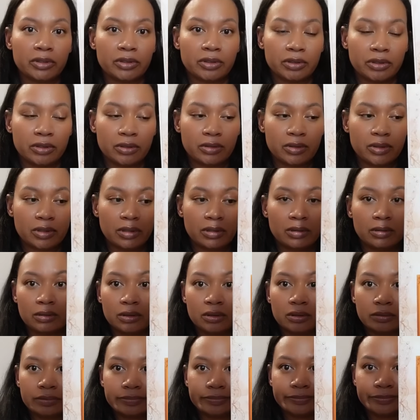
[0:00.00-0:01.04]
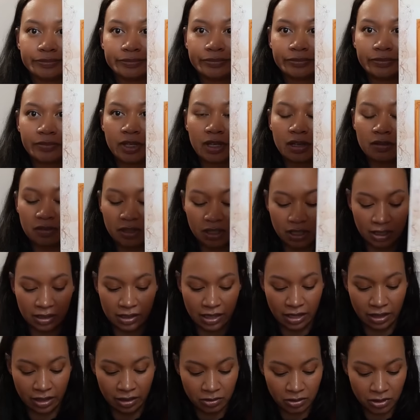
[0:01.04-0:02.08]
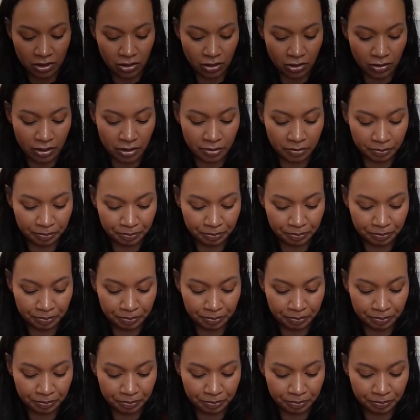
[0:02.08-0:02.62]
to do so. I'll have to get that out to do it.